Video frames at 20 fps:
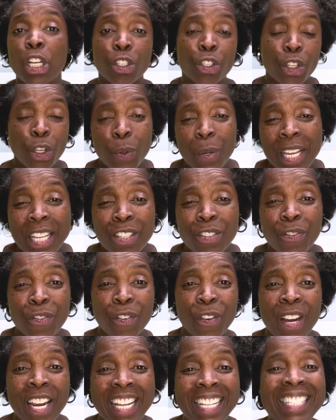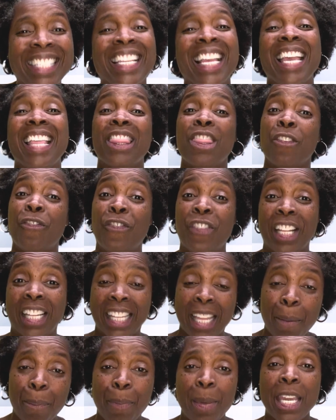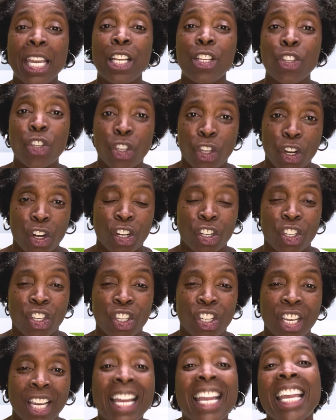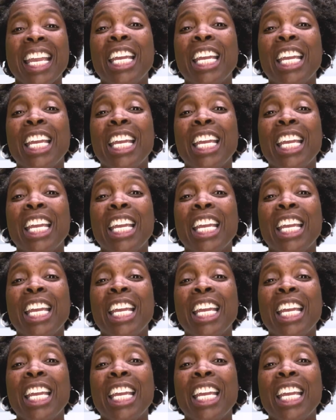to his friends in the Philippian church